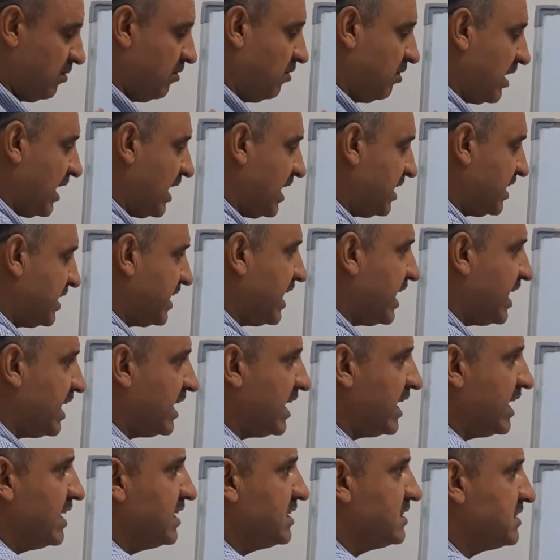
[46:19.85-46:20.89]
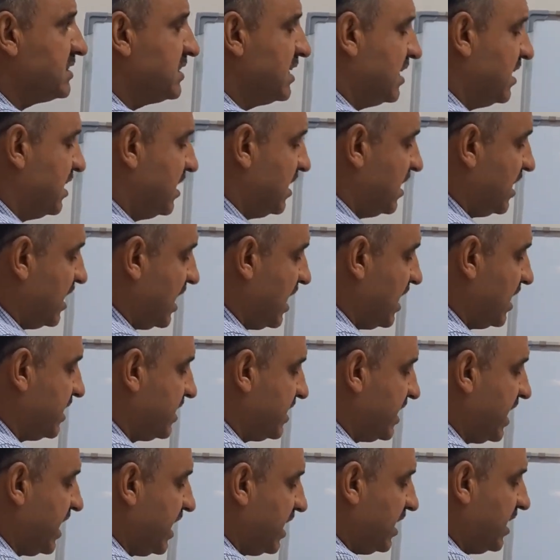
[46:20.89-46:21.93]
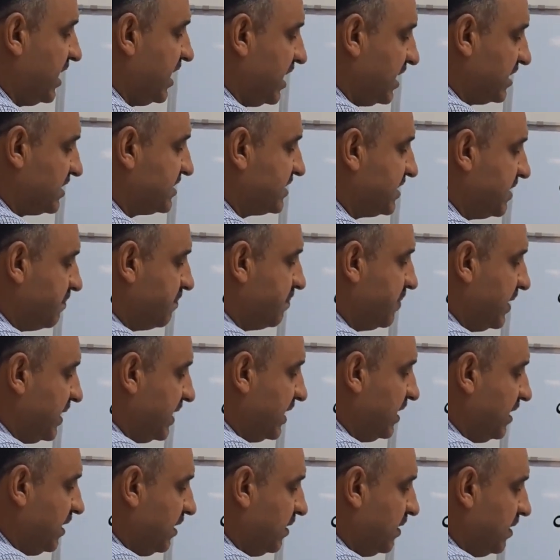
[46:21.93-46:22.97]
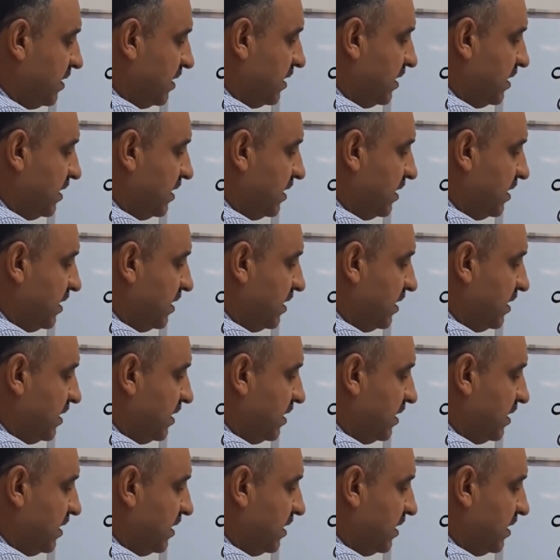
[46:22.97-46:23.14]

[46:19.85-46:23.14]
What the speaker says: or alkane here simply